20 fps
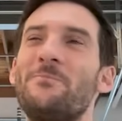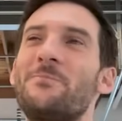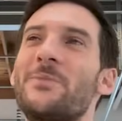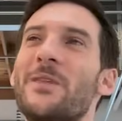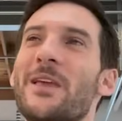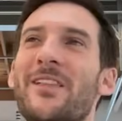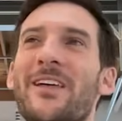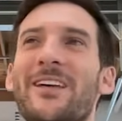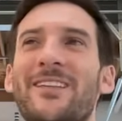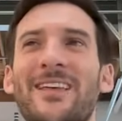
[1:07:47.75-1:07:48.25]

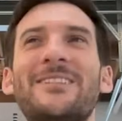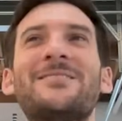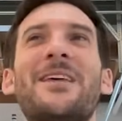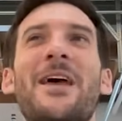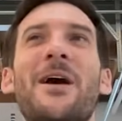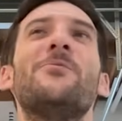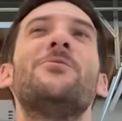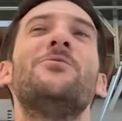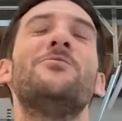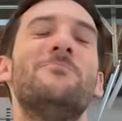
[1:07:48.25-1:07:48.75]
and like, that's
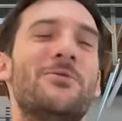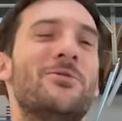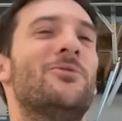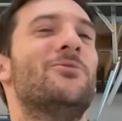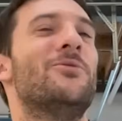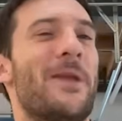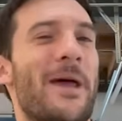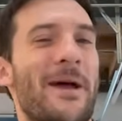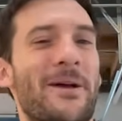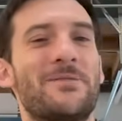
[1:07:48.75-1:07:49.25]
how you build
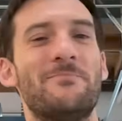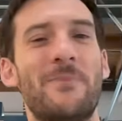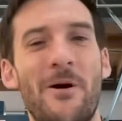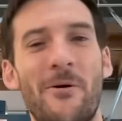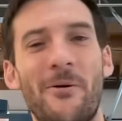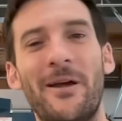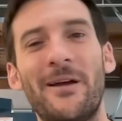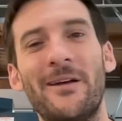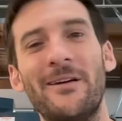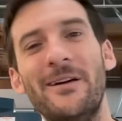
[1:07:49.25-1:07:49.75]
the next Boeing.